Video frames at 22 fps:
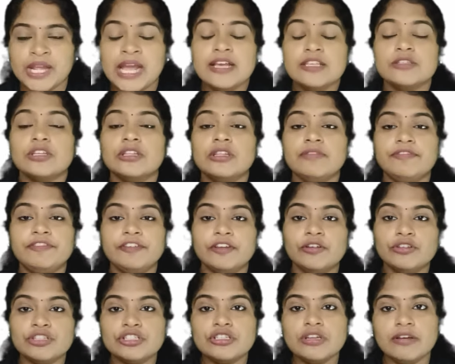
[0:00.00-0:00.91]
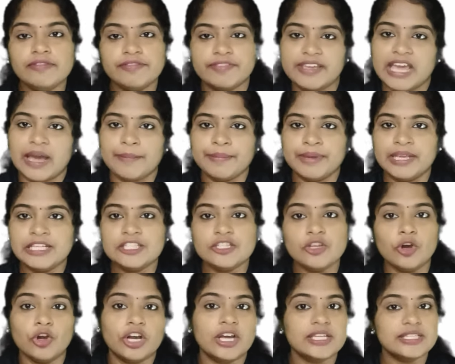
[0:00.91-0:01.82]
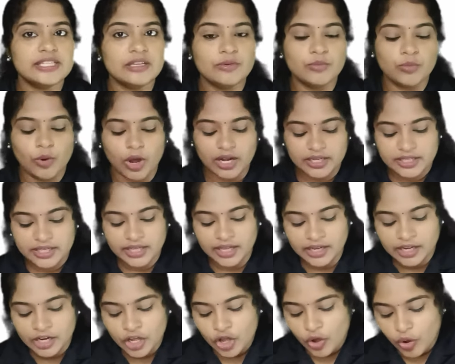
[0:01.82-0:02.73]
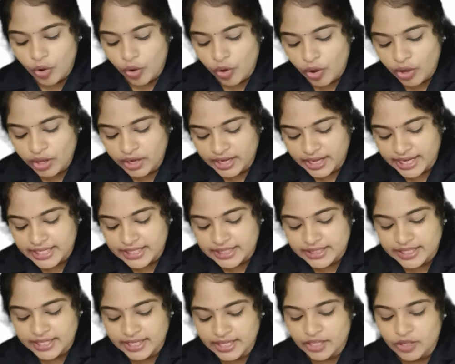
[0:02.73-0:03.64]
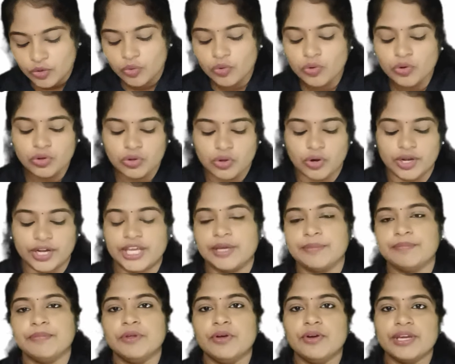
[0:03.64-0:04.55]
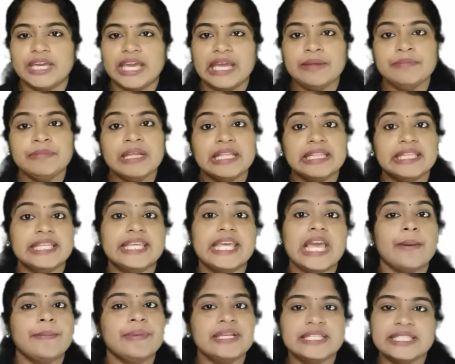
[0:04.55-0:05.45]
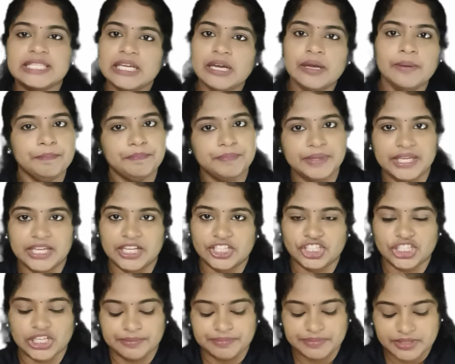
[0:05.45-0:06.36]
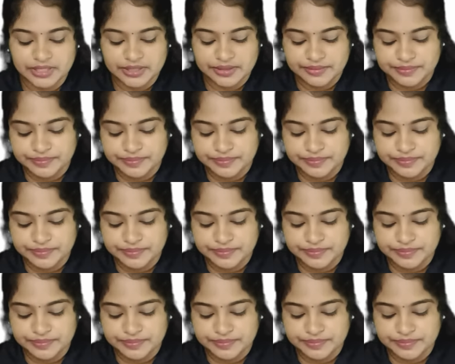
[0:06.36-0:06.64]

So the fusion of gametes occurs in water or in the oogonium. Okay, the gametes are pear-shaped.